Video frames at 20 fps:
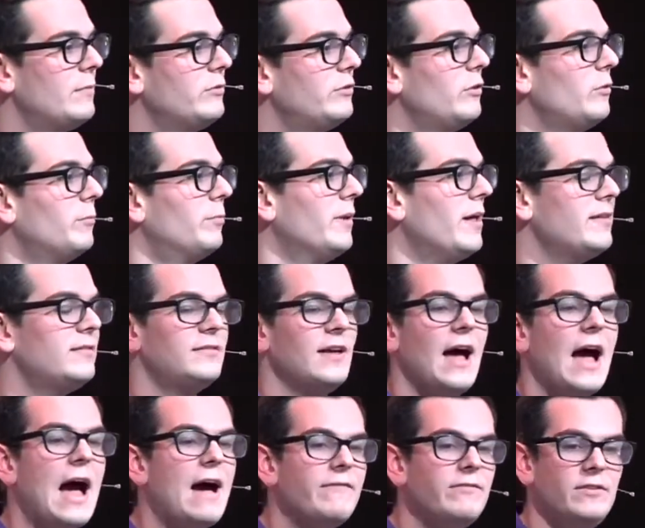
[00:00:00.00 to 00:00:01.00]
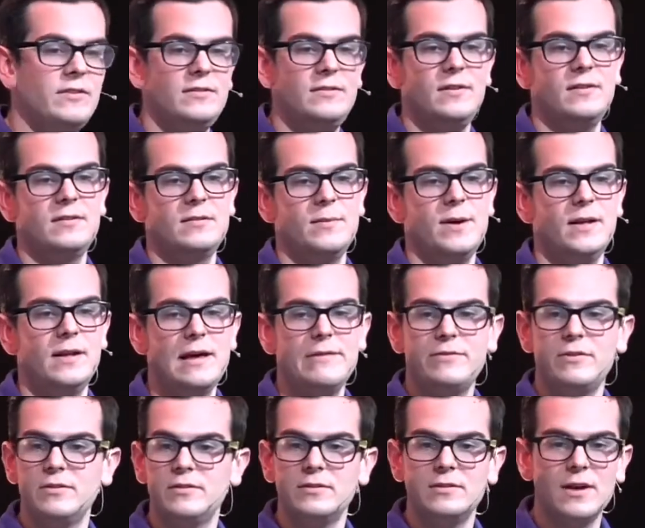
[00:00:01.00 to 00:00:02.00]
I'm so blessed to have these things in my
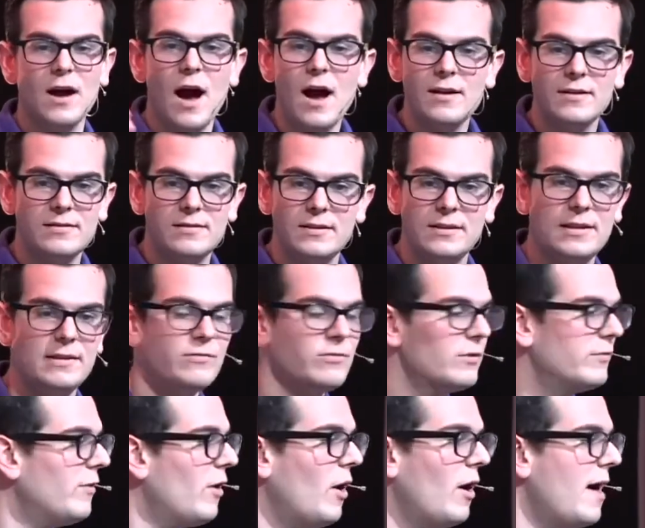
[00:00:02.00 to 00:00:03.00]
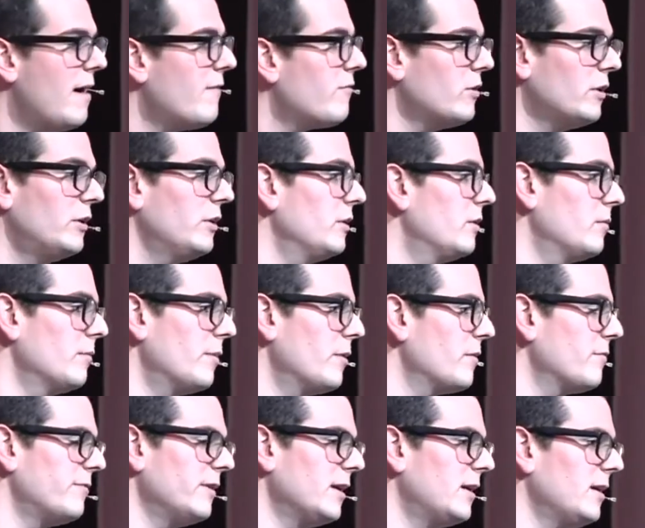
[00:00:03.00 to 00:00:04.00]
life because God is the giver of every good and
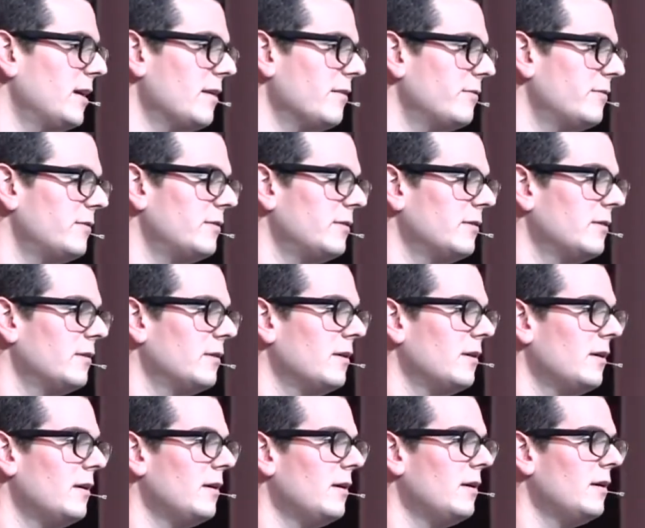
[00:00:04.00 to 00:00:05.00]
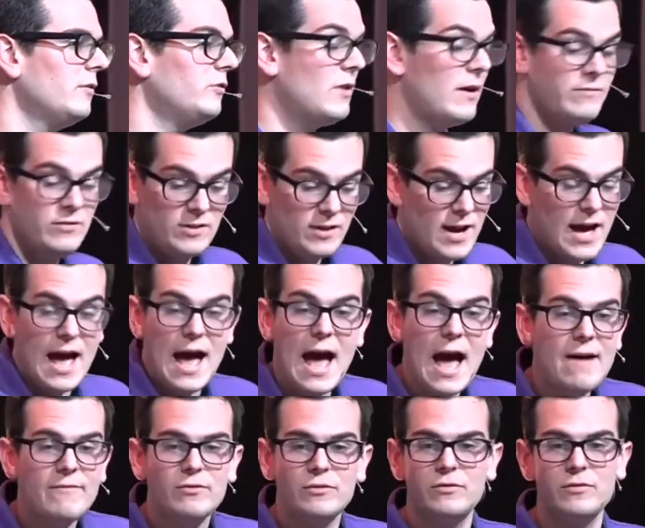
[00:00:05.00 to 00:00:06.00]
perfect gift. So everything I
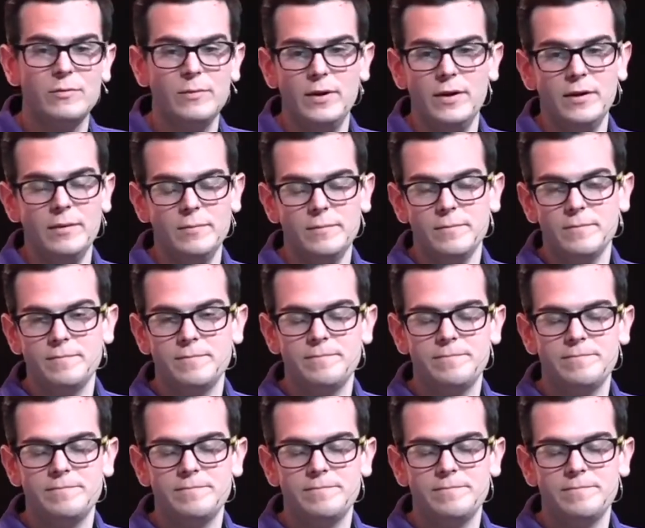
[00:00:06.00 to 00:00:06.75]
have is from him.